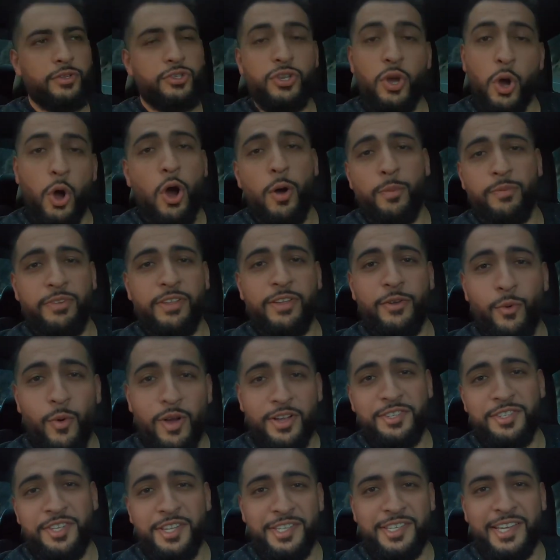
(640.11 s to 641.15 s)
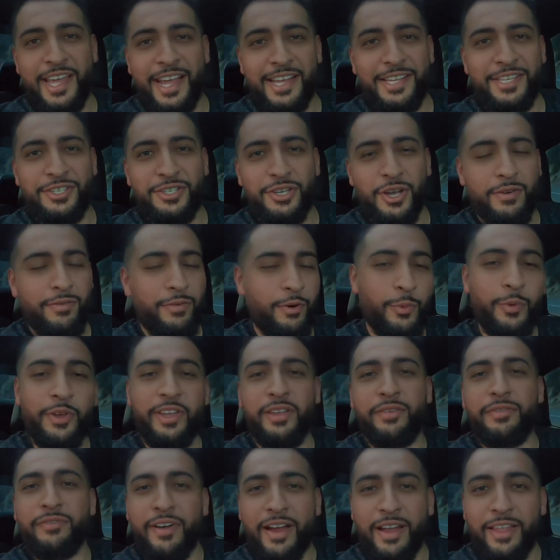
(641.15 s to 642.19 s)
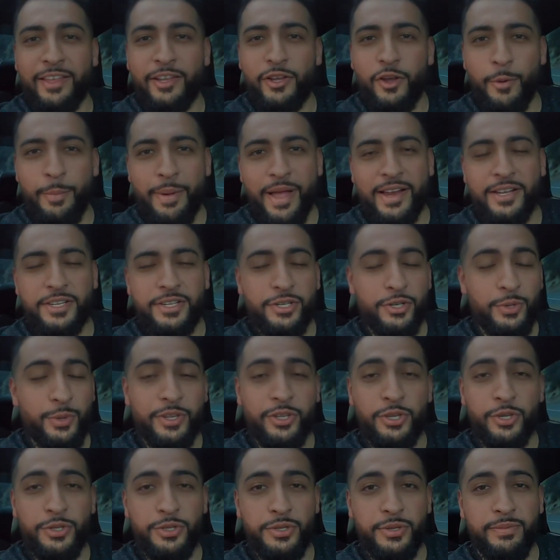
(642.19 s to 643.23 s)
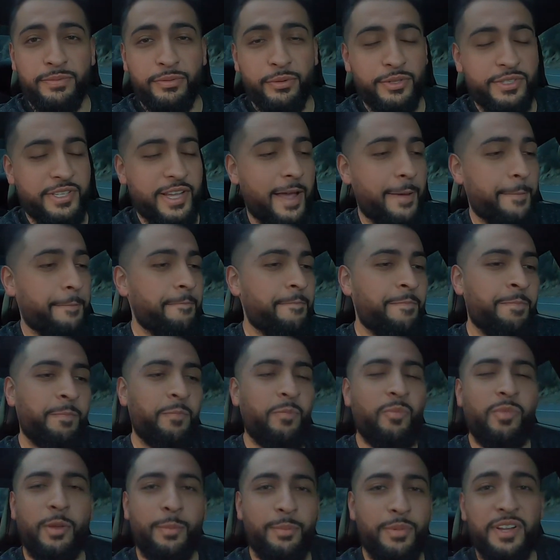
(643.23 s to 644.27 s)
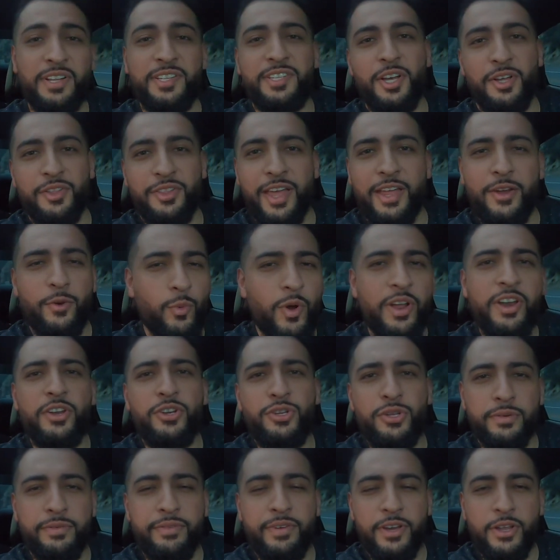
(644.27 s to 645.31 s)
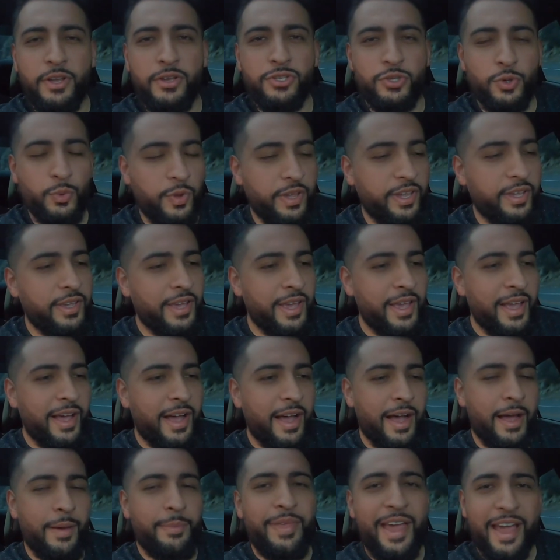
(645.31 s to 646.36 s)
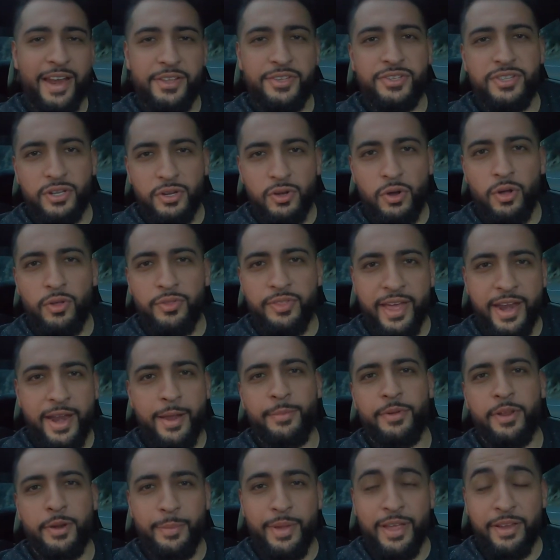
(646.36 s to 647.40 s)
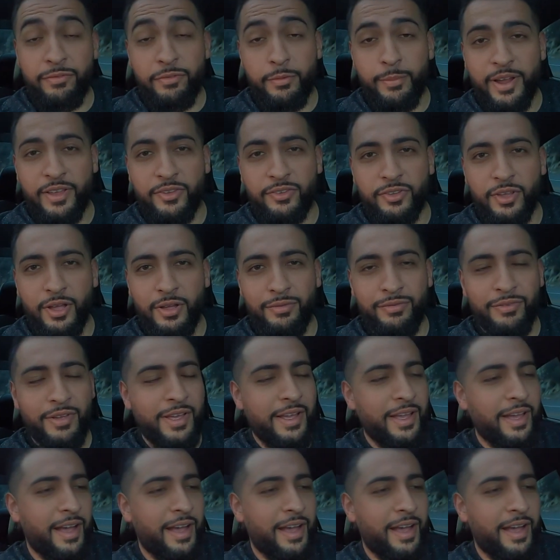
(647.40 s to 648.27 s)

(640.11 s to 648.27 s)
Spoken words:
So hopefully once this case is over, we can finally go back to doing YouTube full time. But until then, 1 to 2 videos a week. That is the goal that I'm going to make for myself.